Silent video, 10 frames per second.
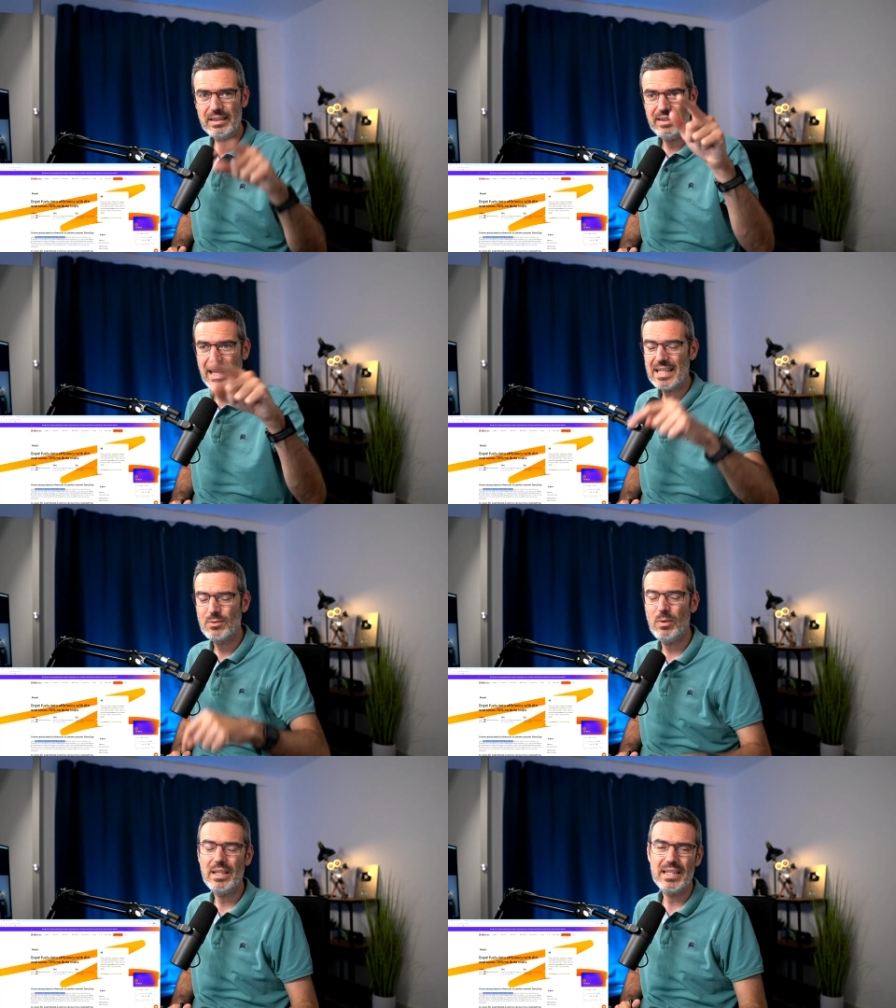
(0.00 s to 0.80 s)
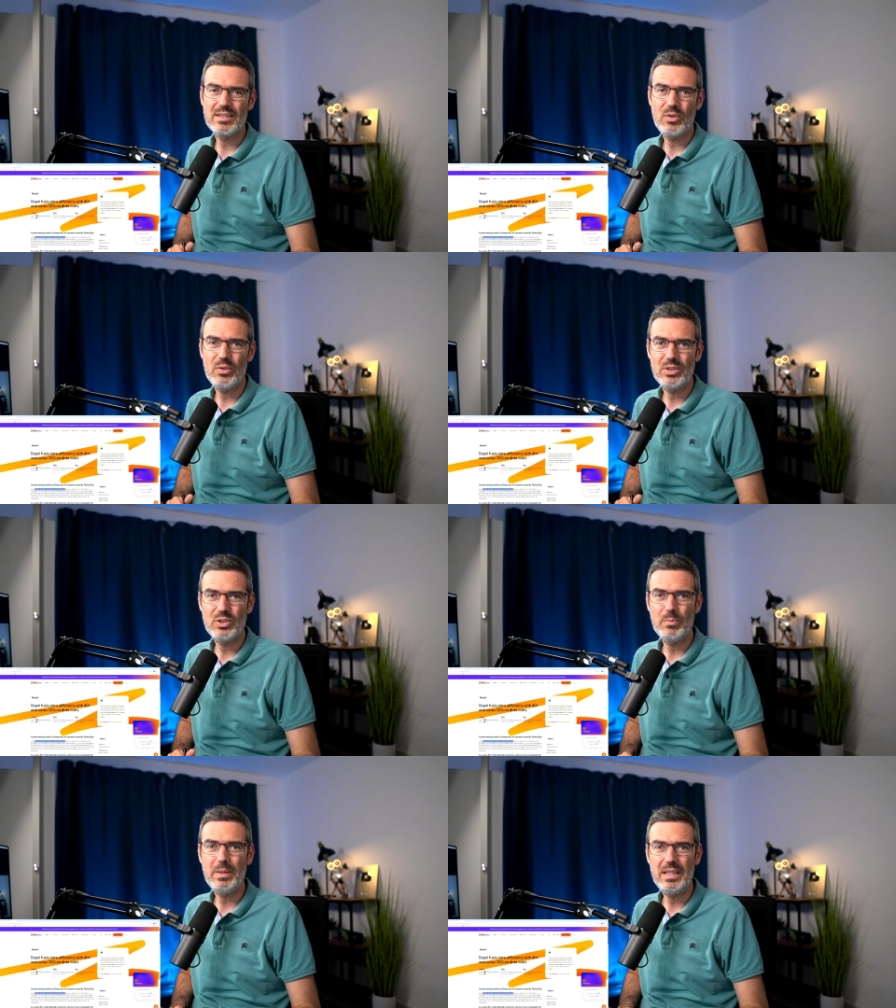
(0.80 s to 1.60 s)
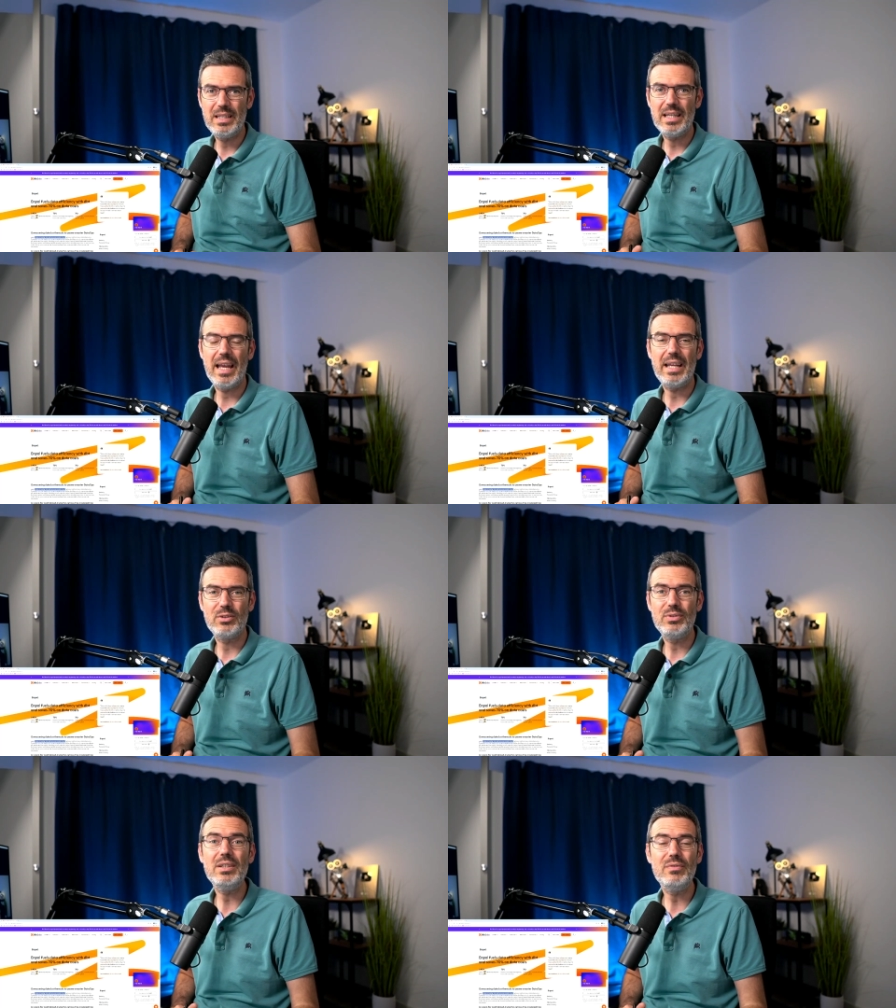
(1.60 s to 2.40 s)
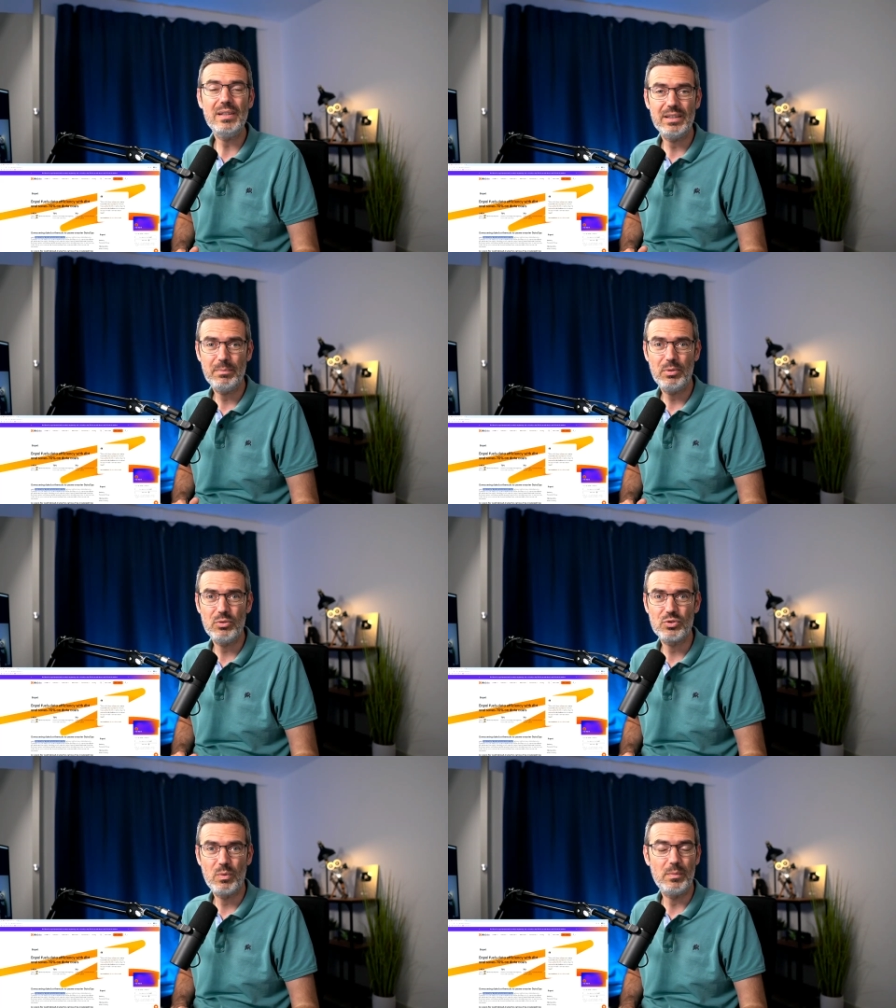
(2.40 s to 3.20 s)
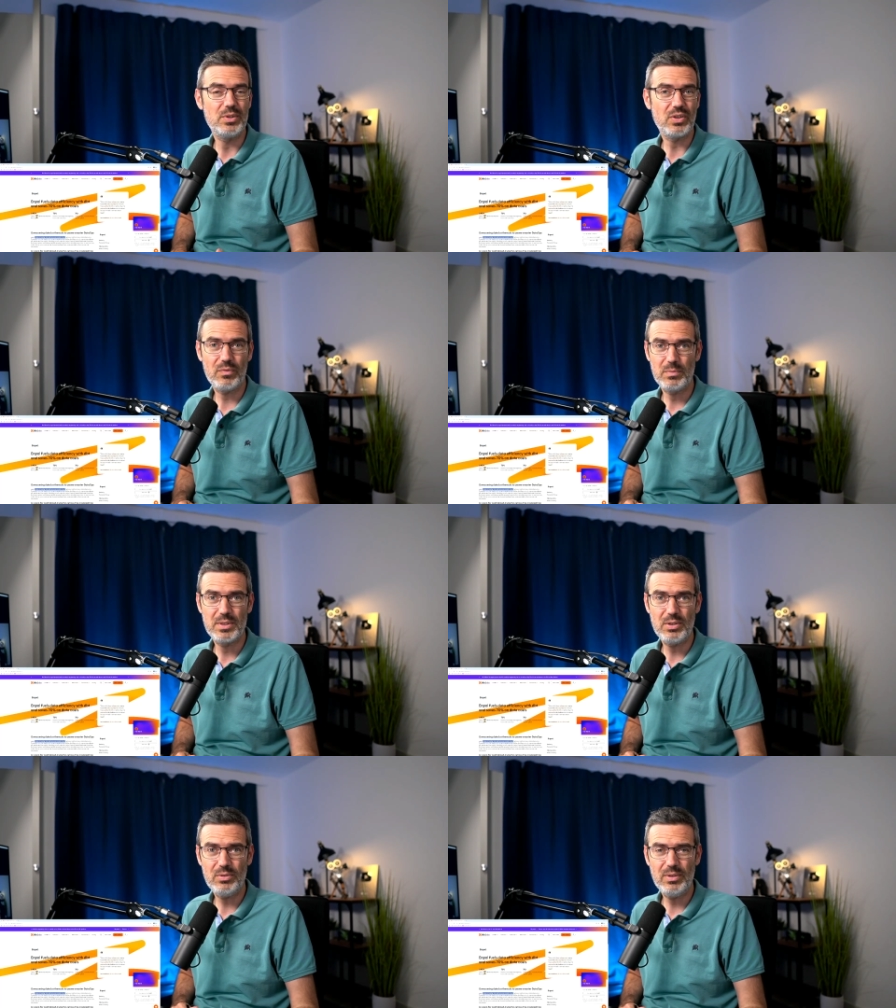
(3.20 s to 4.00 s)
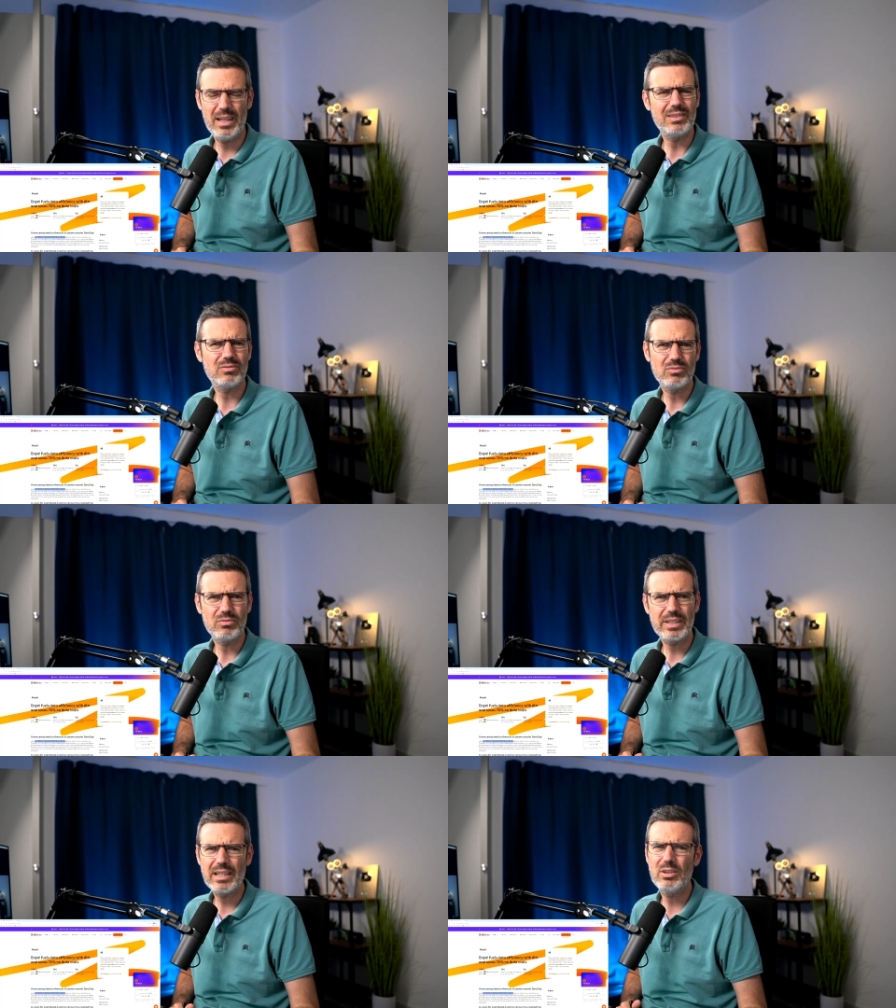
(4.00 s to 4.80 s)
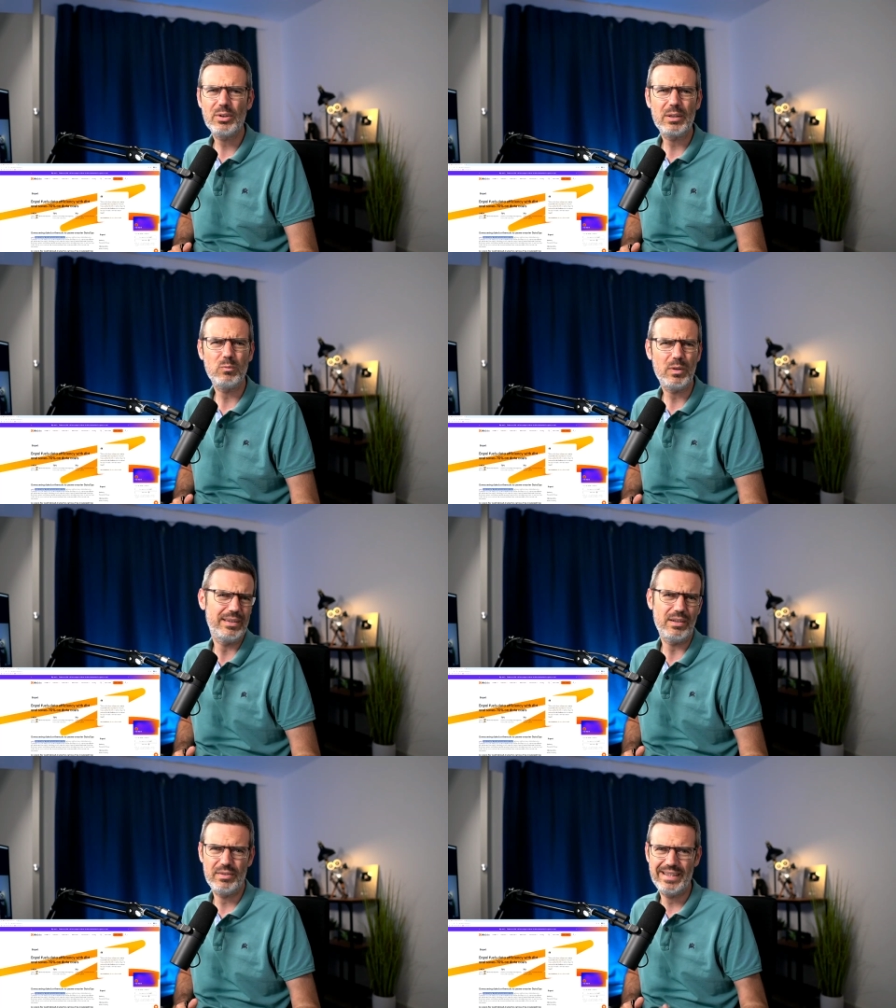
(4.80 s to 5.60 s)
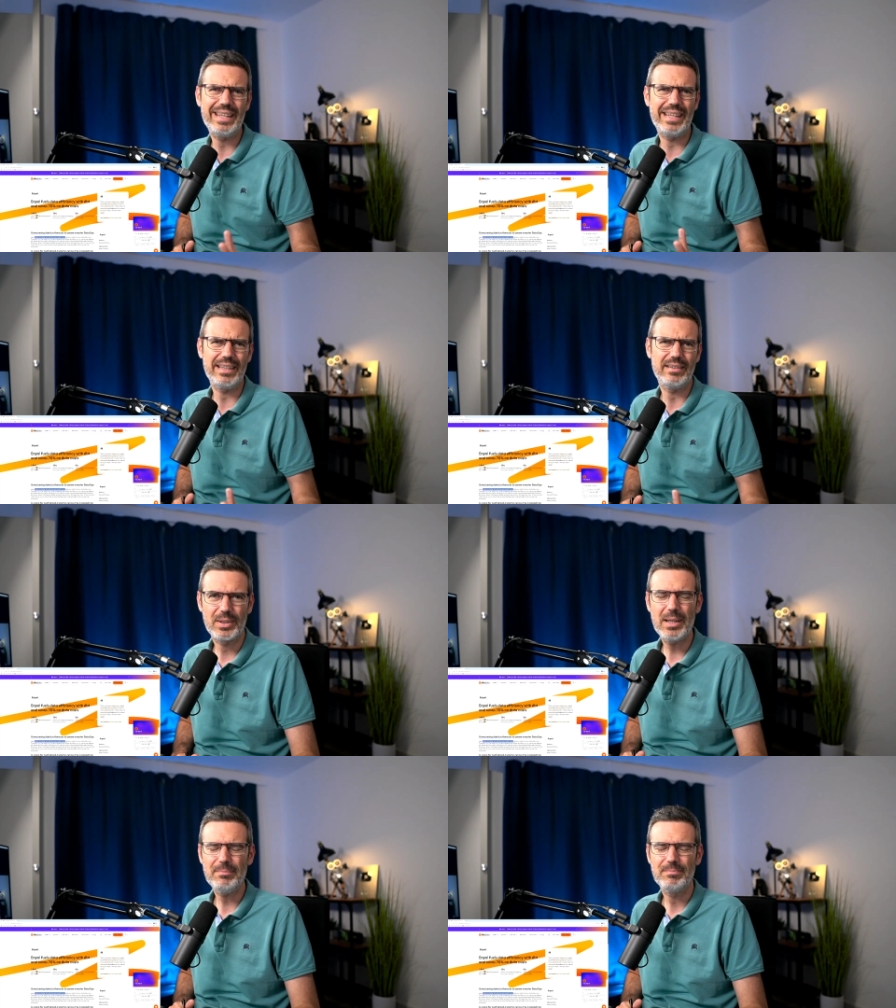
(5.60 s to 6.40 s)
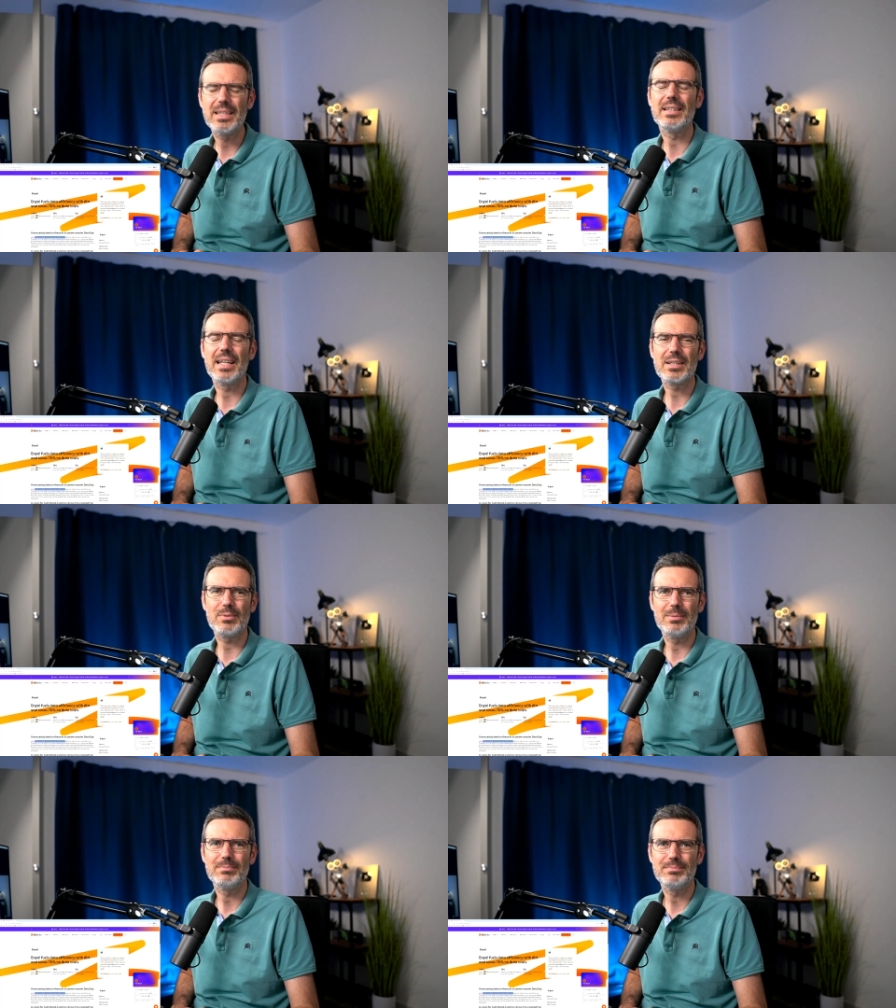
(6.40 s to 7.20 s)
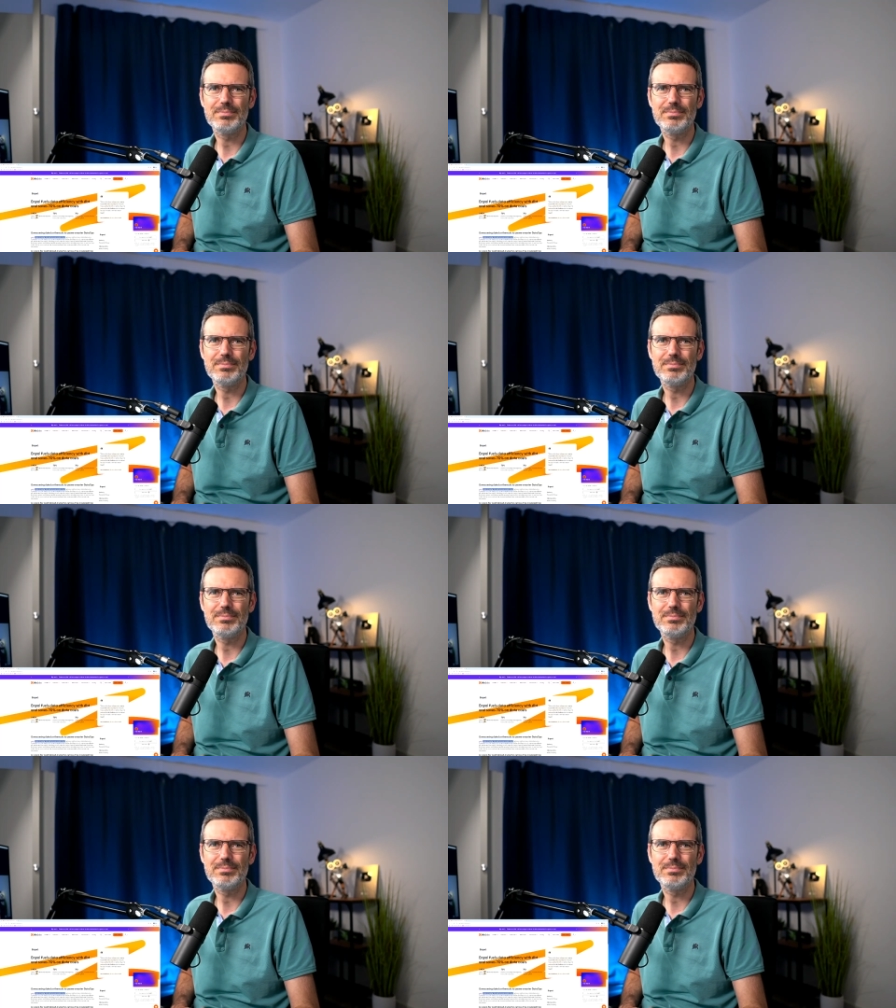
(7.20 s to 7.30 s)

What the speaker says: Next one is going to be a Greenfield approach where we start from zero and take a look at what they're thinking. Okay, see you in the next one.